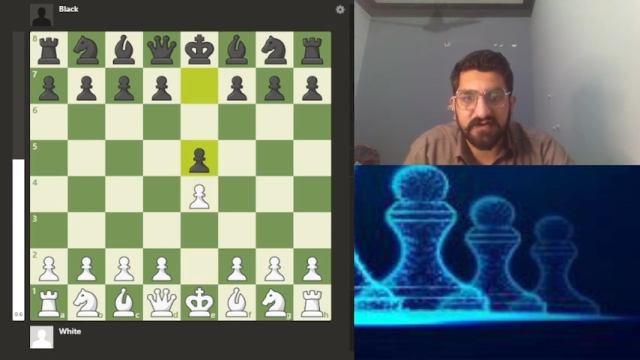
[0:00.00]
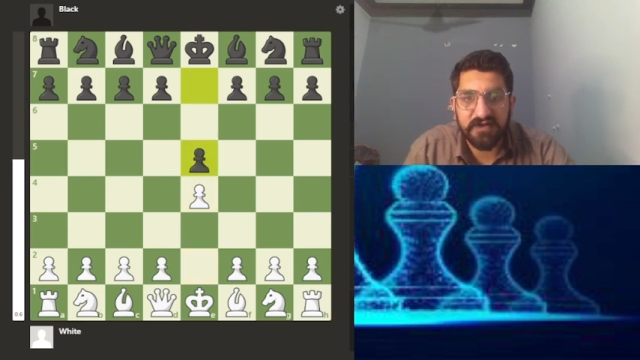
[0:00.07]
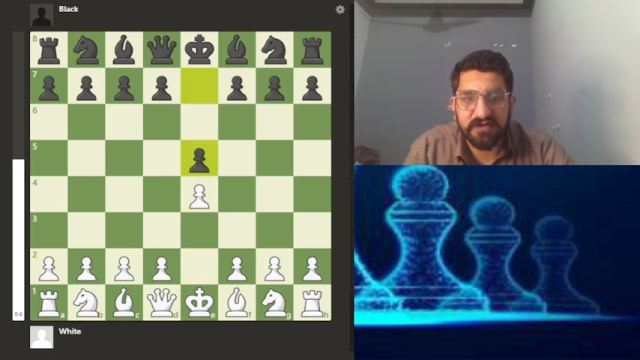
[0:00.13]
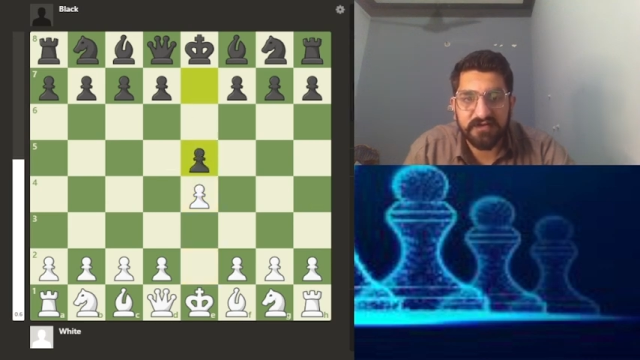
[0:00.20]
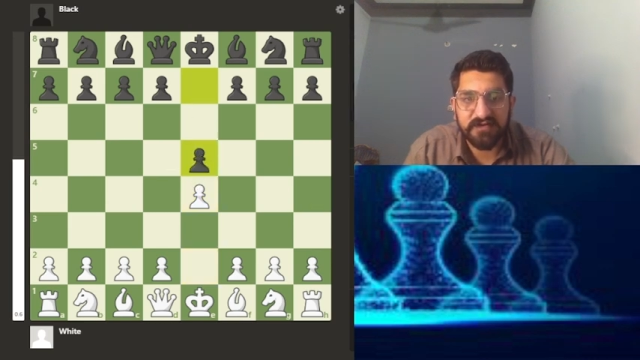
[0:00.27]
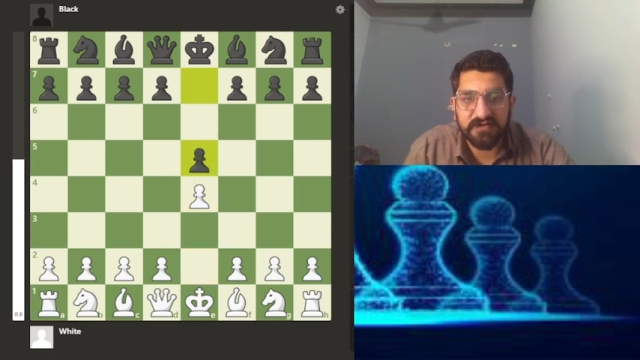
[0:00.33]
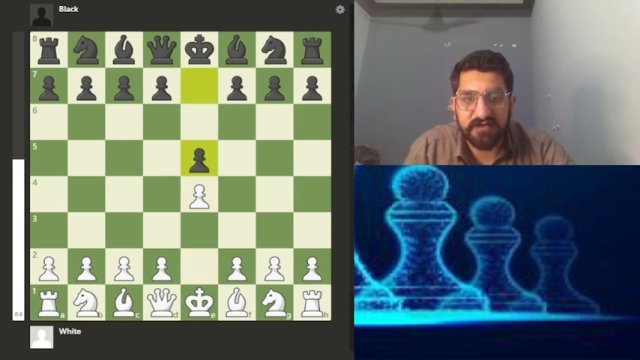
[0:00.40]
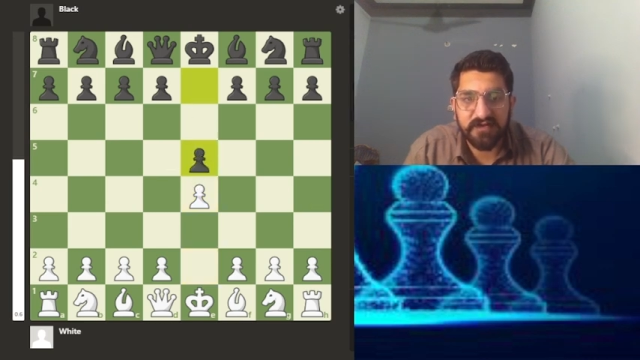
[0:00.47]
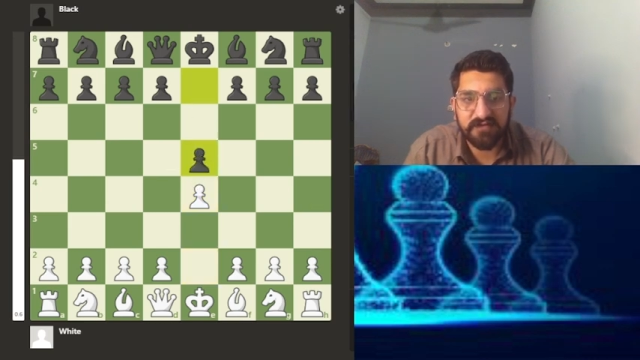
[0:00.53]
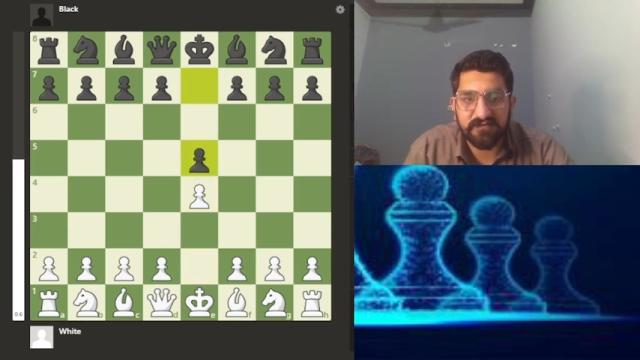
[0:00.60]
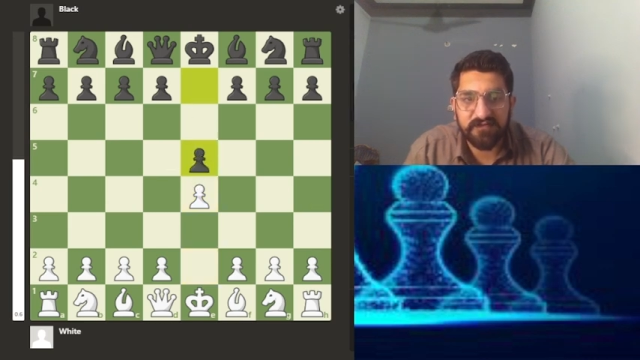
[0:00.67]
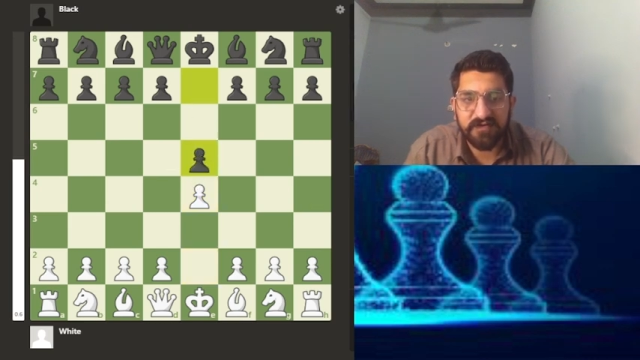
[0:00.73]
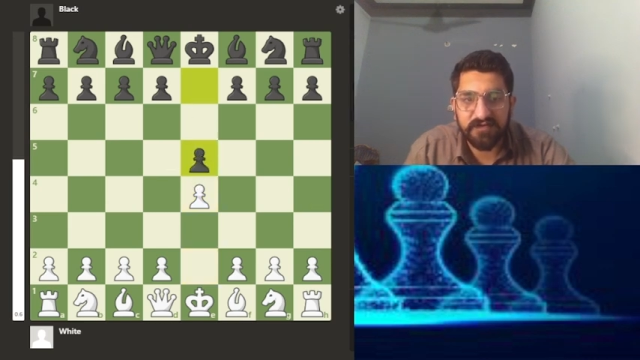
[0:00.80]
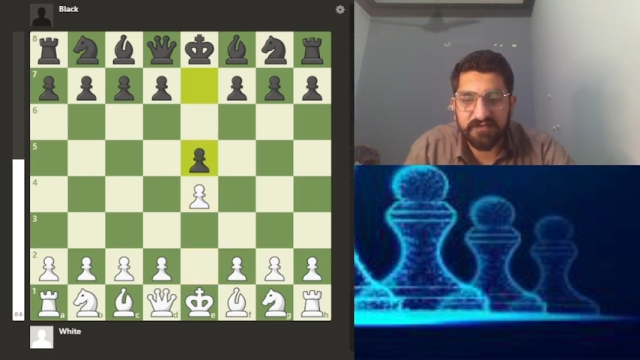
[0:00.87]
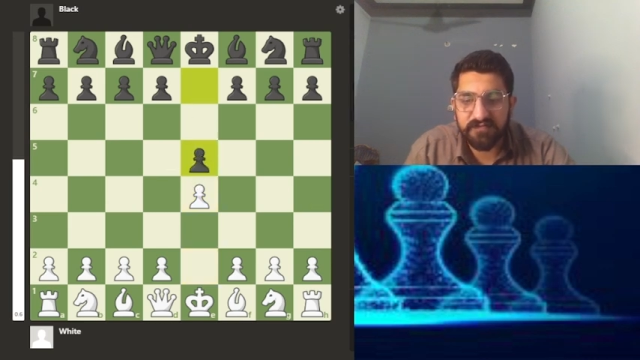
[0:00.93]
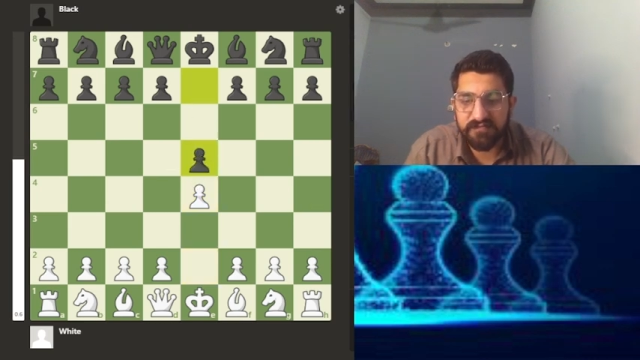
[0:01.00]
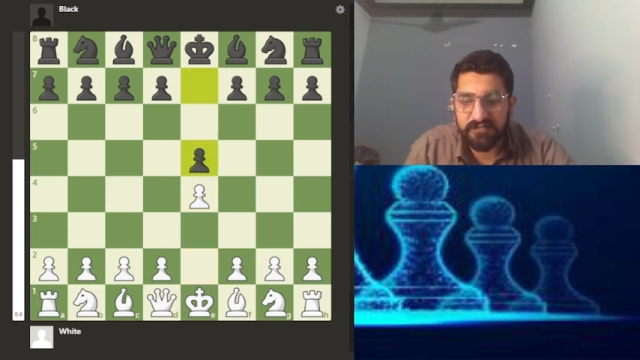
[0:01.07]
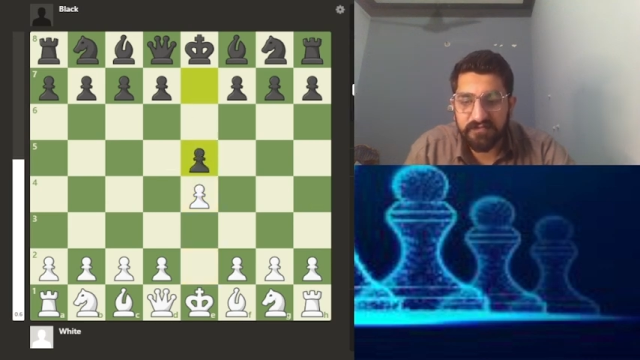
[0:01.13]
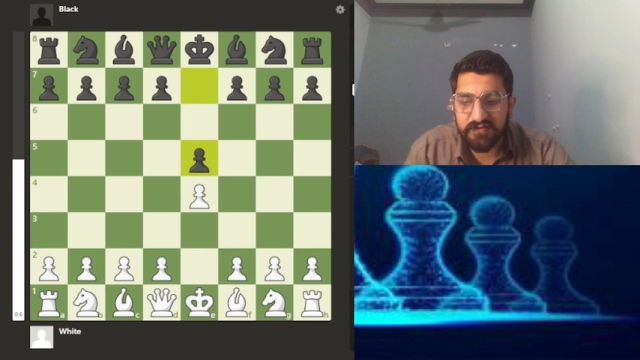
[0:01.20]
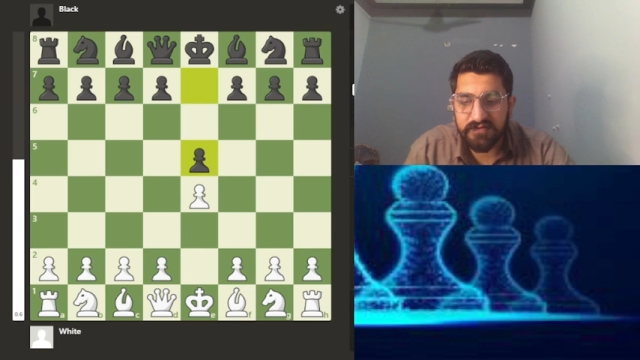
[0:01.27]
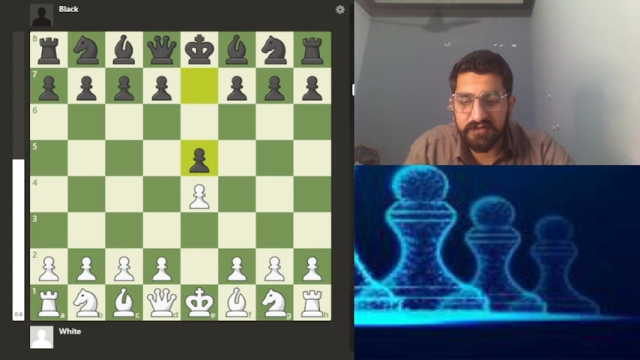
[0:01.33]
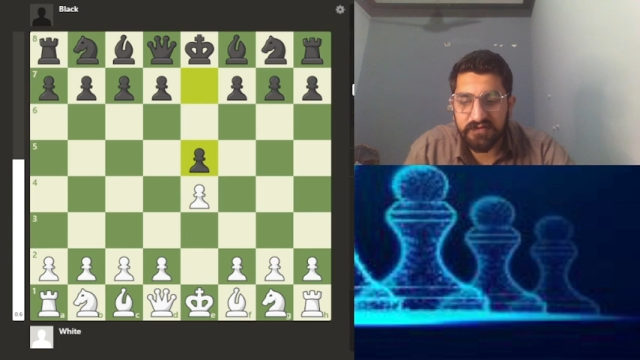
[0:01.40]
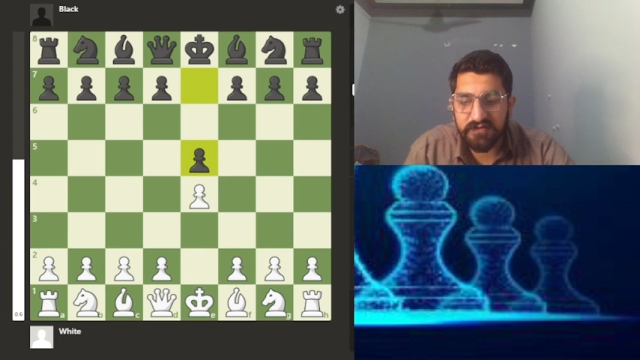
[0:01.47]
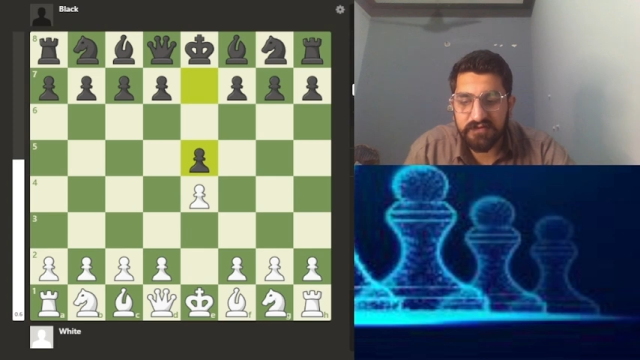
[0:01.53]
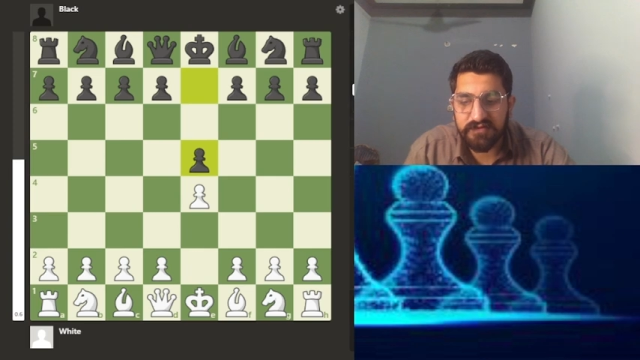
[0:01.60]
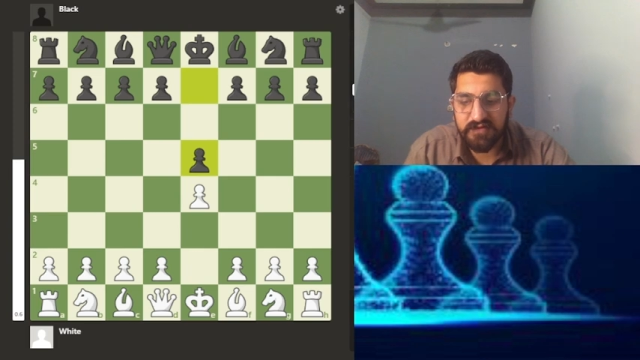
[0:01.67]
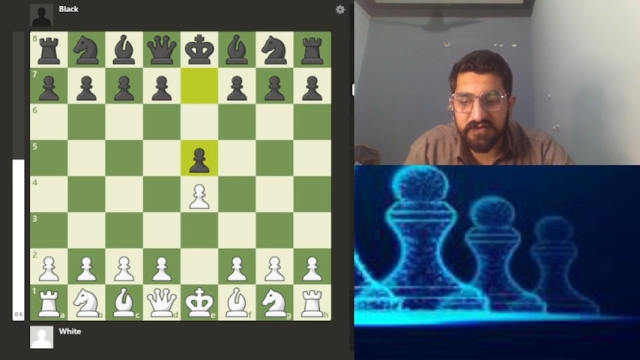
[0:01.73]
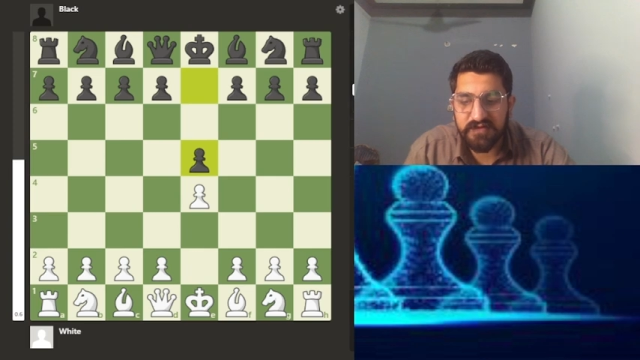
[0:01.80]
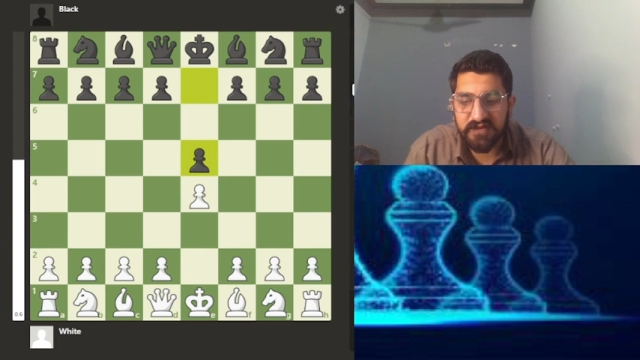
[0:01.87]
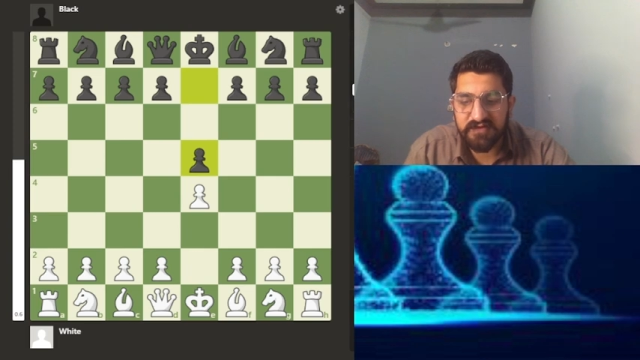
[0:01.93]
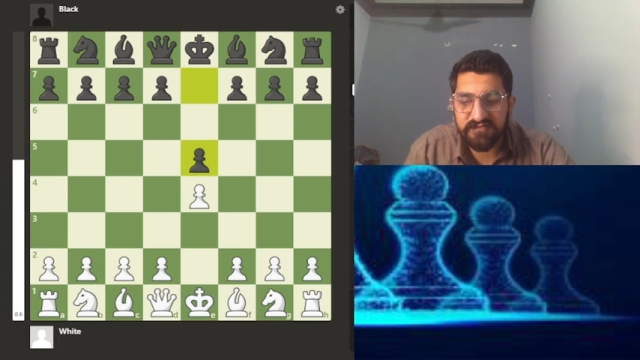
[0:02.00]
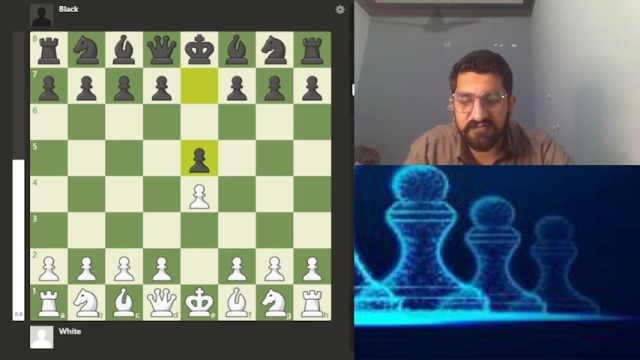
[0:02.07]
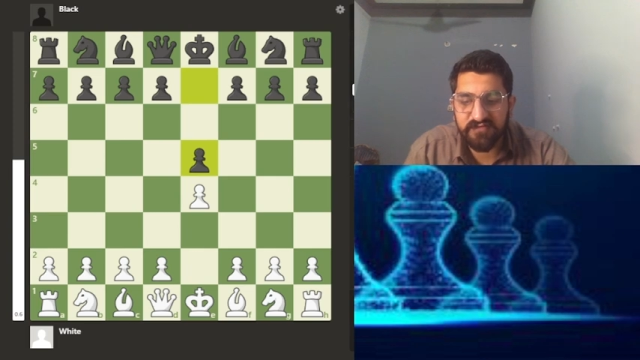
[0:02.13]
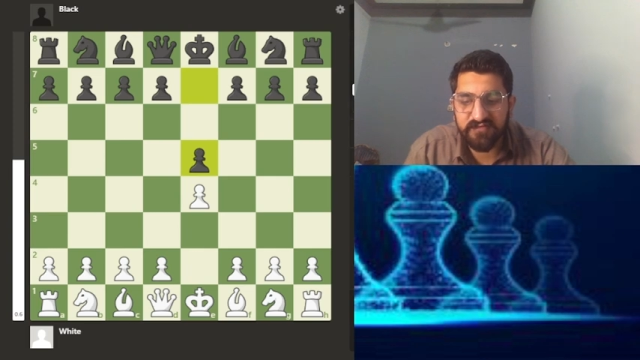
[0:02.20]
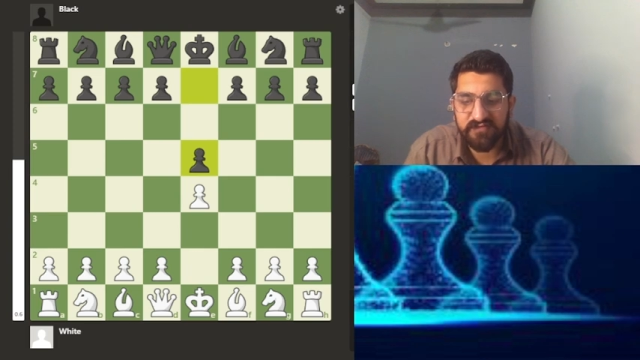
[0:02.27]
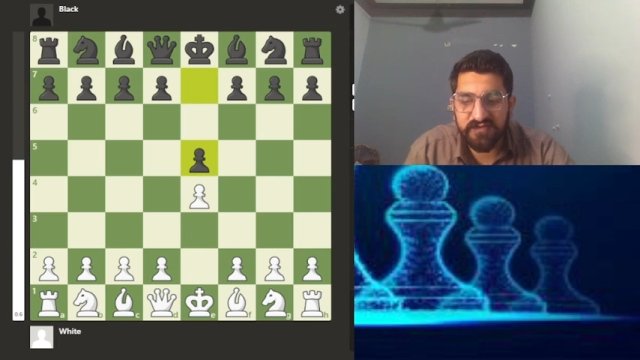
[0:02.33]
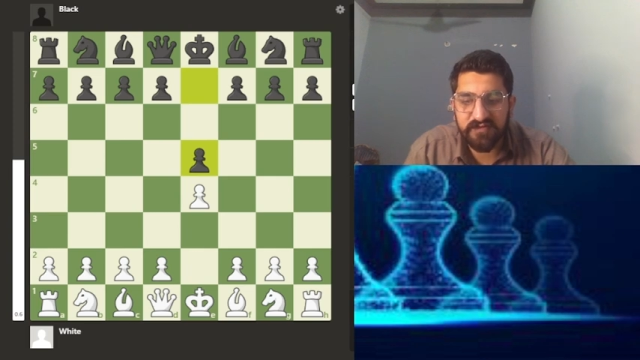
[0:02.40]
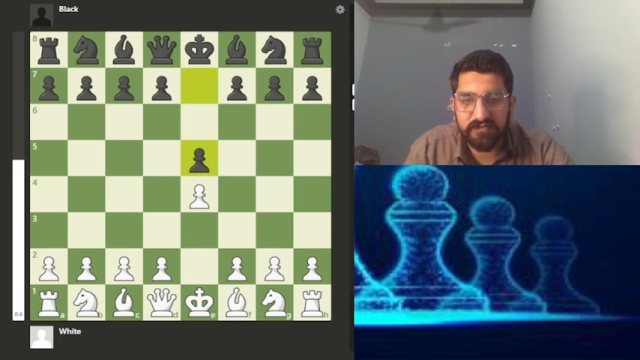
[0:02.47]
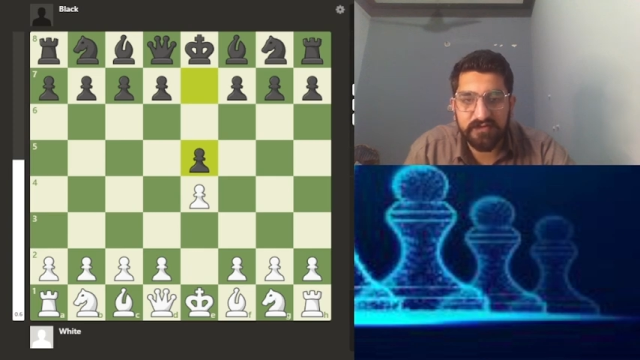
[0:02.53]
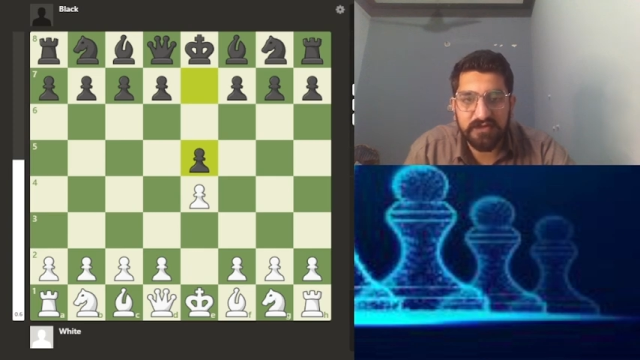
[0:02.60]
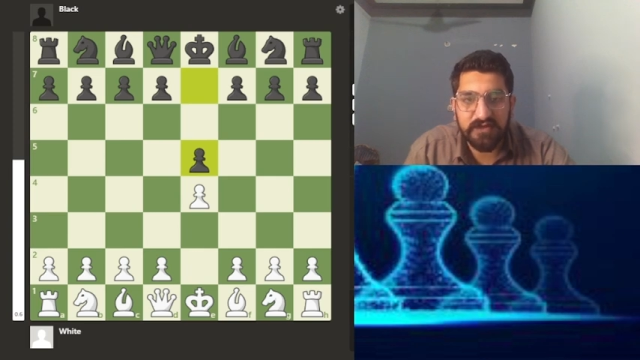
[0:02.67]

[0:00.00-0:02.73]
And then what's the next move will be